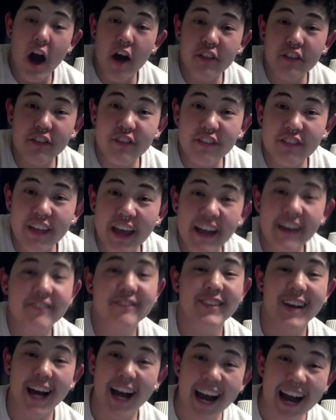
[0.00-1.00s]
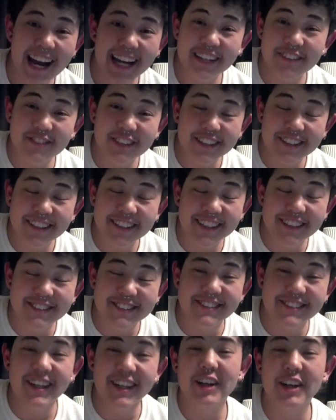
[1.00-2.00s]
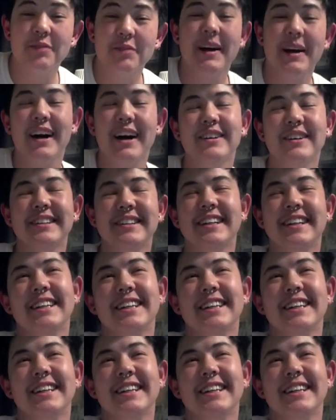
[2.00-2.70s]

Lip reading: Other than that, I have nothing else to talk about.